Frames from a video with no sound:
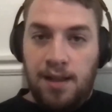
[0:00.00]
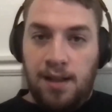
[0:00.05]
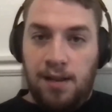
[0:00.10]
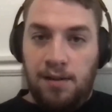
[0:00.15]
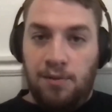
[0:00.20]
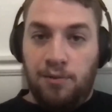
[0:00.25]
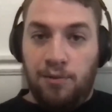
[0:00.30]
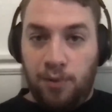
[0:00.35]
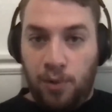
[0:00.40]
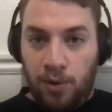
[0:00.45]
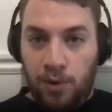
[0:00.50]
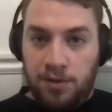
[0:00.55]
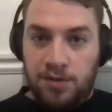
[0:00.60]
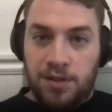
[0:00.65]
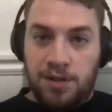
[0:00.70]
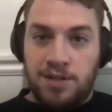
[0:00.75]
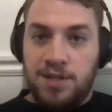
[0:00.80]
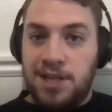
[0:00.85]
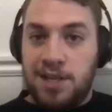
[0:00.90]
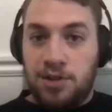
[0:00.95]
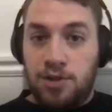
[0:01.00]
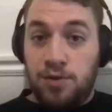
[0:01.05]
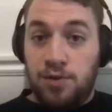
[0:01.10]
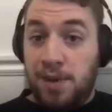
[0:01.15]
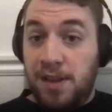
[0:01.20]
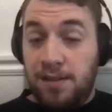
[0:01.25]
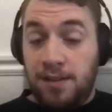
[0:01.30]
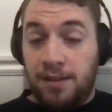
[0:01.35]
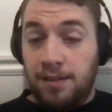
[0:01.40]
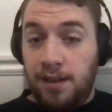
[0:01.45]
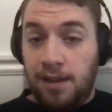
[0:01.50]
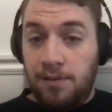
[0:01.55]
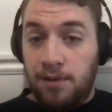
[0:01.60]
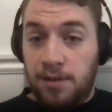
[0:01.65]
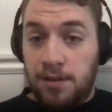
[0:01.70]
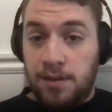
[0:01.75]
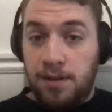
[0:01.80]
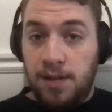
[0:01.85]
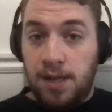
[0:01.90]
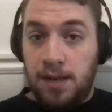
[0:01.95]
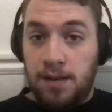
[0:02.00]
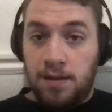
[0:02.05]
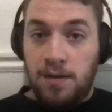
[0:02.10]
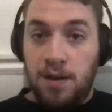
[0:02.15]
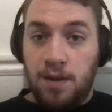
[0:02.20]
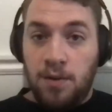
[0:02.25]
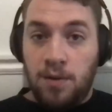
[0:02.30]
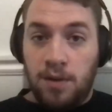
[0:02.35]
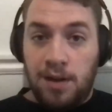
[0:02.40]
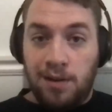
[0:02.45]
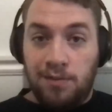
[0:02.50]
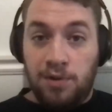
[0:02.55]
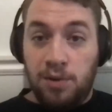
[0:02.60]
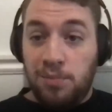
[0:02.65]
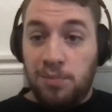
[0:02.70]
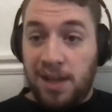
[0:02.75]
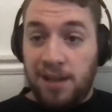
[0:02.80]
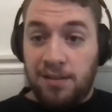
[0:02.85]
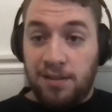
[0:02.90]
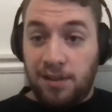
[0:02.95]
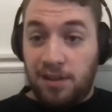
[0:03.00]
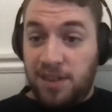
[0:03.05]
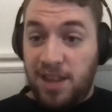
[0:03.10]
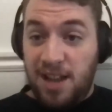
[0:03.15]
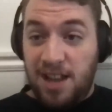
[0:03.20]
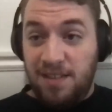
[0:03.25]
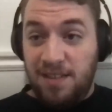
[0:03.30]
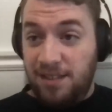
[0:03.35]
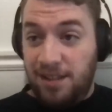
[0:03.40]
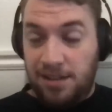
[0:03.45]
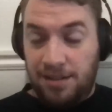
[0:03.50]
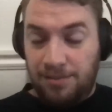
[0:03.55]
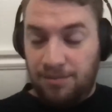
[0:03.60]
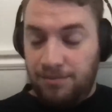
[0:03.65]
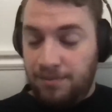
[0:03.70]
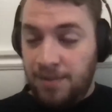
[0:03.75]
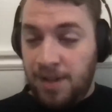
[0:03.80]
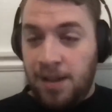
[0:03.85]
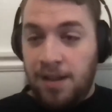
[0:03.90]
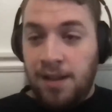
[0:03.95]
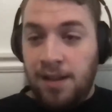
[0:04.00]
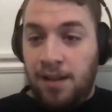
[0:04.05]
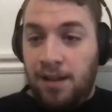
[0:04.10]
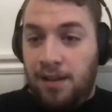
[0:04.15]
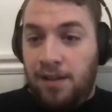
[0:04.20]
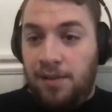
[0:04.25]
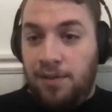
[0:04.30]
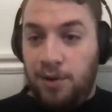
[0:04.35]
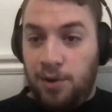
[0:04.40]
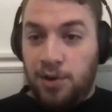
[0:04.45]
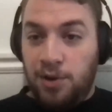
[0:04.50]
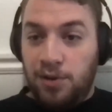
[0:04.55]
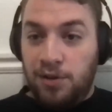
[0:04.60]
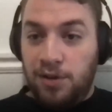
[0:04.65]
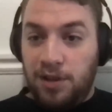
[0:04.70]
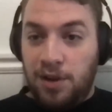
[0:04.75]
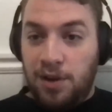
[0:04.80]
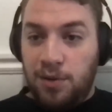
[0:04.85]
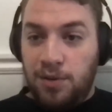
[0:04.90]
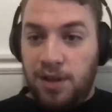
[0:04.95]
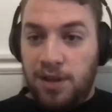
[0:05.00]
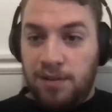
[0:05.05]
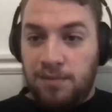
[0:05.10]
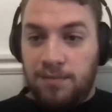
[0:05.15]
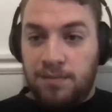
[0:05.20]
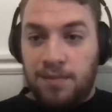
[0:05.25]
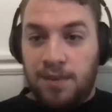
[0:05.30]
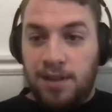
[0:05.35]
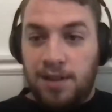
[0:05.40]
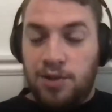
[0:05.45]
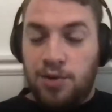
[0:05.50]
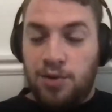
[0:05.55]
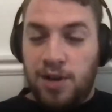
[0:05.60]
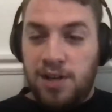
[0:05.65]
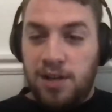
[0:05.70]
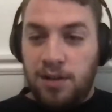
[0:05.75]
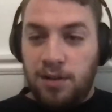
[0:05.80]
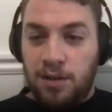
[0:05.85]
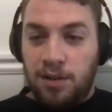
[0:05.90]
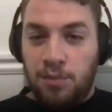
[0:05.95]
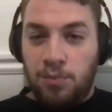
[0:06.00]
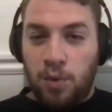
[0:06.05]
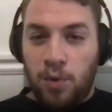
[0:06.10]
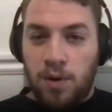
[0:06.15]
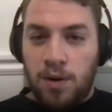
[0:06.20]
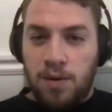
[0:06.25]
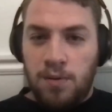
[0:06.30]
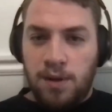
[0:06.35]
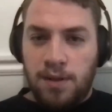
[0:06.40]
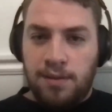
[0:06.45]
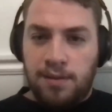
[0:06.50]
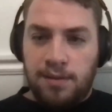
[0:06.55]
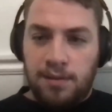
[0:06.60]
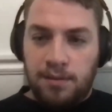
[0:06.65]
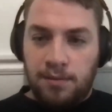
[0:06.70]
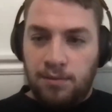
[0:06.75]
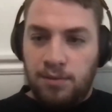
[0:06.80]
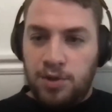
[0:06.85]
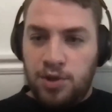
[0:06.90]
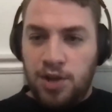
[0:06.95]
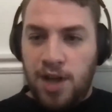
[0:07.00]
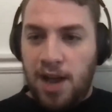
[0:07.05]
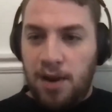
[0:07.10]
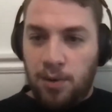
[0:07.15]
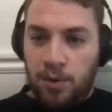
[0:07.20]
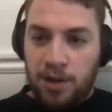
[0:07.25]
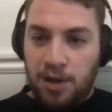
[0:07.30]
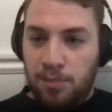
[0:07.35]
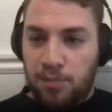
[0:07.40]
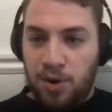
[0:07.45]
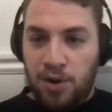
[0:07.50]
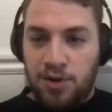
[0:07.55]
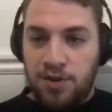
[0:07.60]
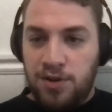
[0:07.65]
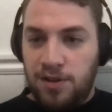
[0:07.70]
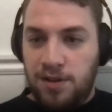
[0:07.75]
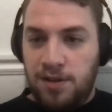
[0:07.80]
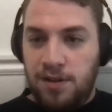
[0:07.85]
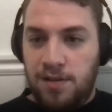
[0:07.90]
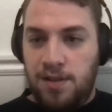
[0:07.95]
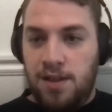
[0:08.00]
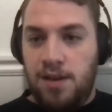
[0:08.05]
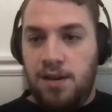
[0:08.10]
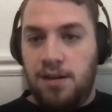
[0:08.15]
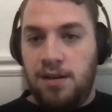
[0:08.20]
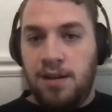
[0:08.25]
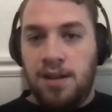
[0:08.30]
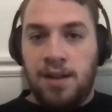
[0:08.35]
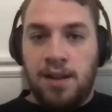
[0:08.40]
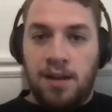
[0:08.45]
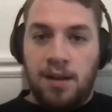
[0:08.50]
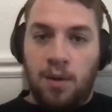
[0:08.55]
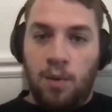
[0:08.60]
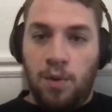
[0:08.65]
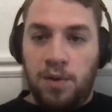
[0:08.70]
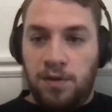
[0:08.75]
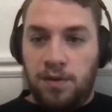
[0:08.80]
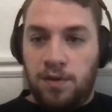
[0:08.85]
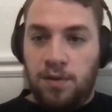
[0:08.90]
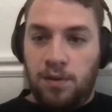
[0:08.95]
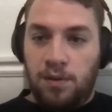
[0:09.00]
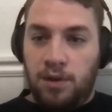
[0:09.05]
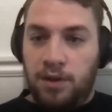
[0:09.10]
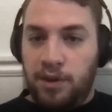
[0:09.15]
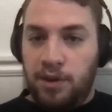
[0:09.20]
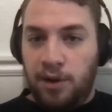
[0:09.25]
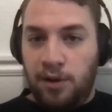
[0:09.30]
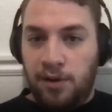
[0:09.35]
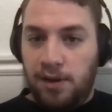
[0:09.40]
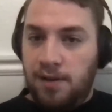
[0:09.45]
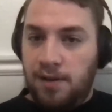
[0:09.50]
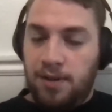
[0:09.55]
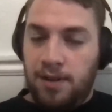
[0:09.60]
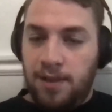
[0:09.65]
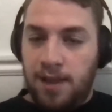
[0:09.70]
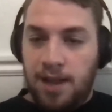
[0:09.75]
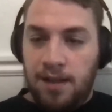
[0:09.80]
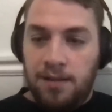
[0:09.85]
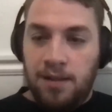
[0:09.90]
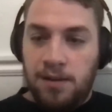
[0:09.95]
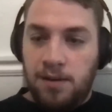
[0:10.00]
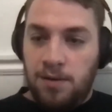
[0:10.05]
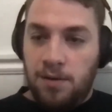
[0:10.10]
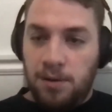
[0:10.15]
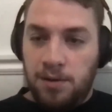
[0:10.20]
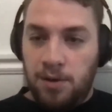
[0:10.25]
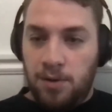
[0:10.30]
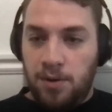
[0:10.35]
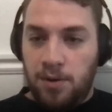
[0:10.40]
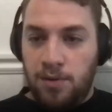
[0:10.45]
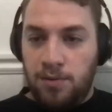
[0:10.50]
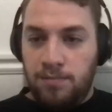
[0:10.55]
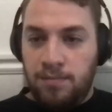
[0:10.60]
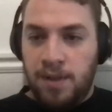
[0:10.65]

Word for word: and for to teach you basically everything you need to know. And if you pass all that, then you're good to go. They they train you a little more with shadowing a person and then once you're cleared off on that, then you're on your